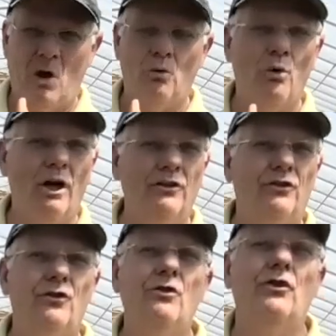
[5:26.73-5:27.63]

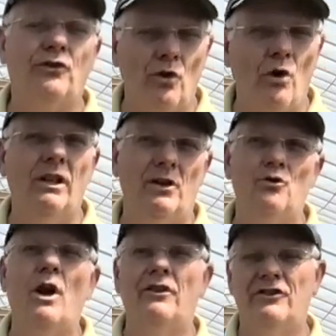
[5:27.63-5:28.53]
runs through the soil
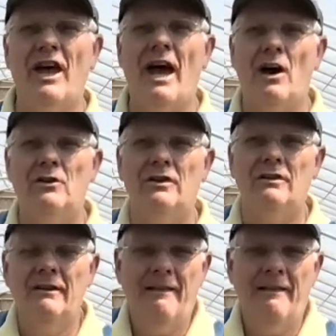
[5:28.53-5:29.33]
and runs out,